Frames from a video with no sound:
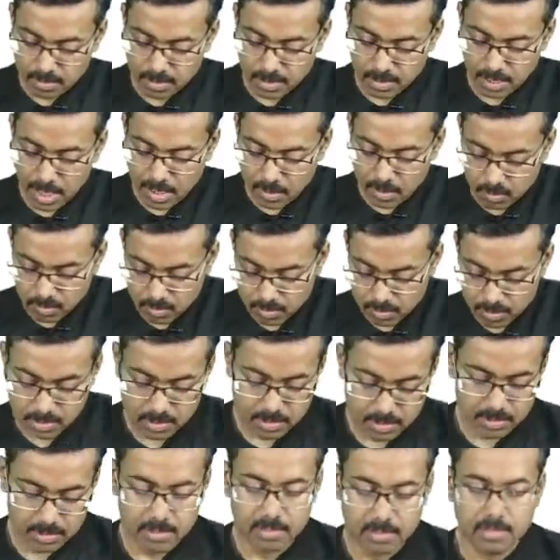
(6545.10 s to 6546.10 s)
now
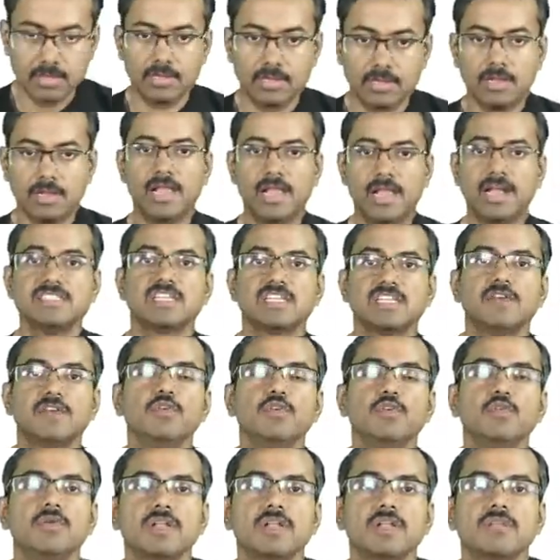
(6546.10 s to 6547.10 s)
let's give
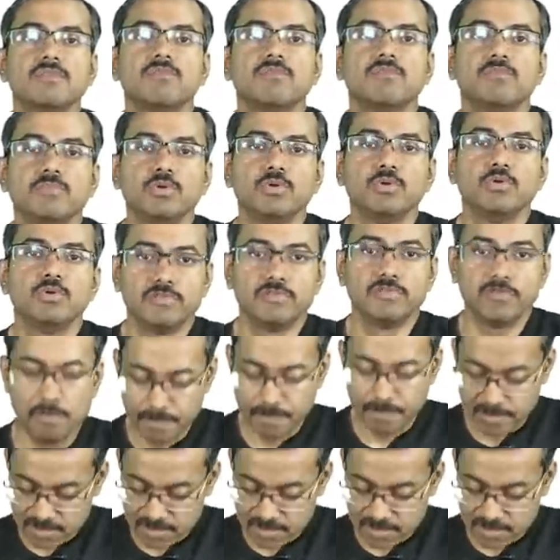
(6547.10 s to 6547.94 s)
you one beautiful